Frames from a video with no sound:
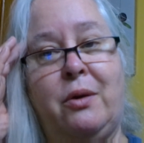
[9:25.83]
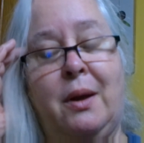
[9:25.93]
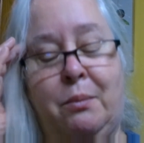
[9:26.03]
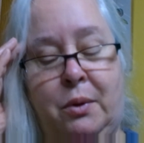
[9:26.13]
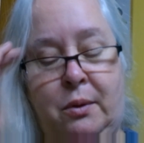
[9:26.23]

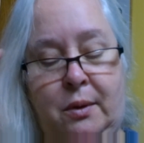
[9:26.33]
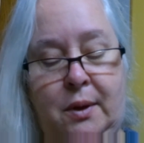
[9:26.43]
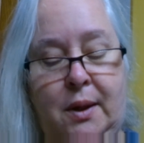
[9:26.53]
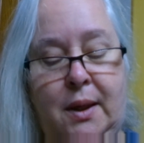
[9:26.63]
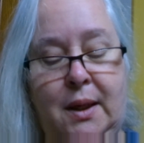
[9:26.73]
temple,
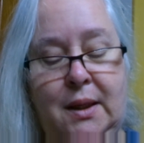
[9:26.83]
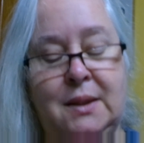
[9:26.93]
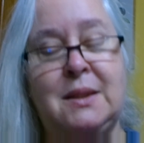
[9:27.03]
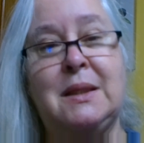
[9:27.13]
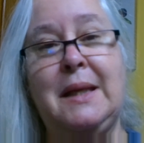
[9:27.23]

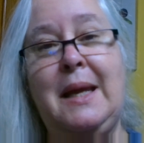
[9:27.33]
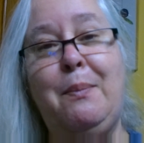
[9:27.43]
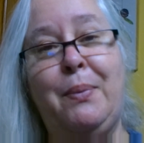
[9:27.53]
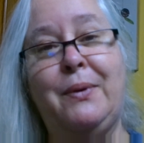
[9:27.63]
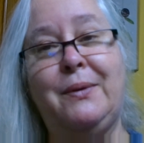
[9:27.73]
sleep.